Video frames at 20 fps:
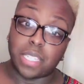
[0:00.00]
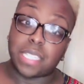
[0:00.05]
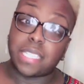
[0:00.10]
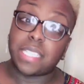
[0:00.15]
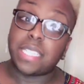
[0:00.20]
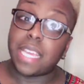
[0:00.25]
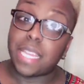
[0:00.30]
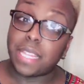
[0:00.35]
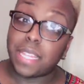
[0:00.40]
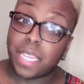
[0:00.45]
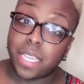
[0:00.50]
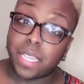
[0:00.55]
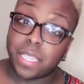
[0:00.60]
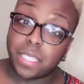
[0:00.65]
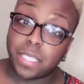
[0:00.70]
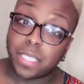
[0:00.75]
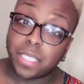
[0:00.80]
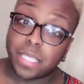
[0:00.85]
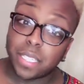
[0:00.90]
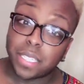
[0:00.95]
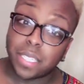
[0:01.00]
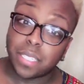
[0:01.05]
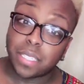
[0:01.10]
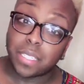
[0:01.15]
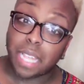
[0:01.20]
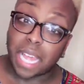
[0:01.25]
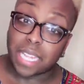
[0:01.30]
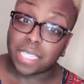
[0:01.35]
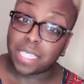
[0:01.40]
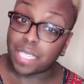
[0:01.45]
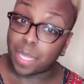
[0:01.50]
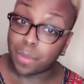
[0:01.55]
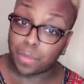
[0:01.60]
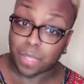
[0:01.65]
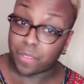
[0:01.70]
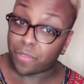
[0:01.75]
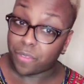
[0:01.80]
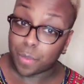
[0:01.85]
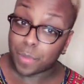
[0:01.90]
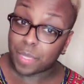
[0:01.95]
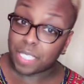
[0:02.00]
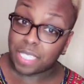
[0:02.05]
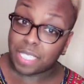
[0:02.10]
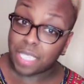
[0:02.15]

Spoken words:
Cynthia like something from